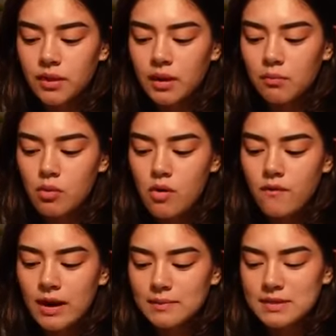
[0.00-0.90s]
and more
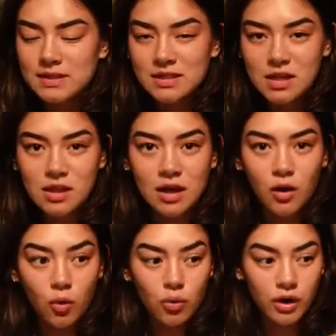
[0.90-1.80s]
vitamin C than
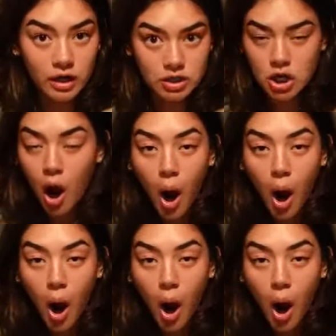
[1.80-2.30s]
an orange.